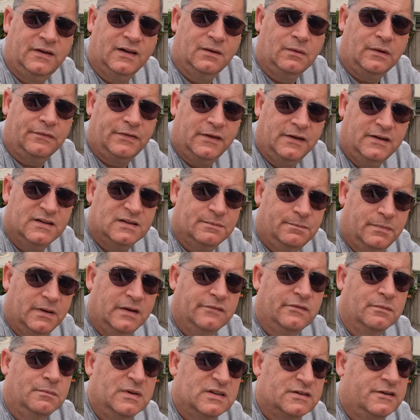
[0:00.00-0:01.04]
kilowatt thing is a bit
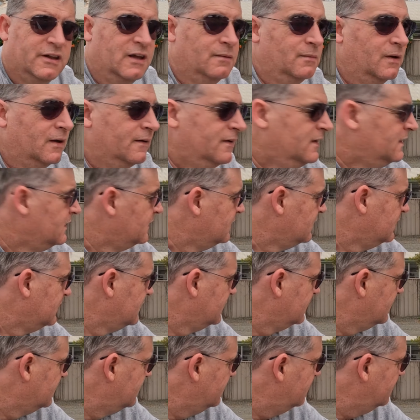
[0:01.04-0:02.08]
of a misnomer.
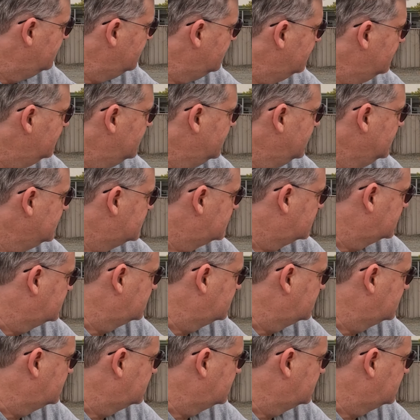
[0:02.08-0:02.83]
It is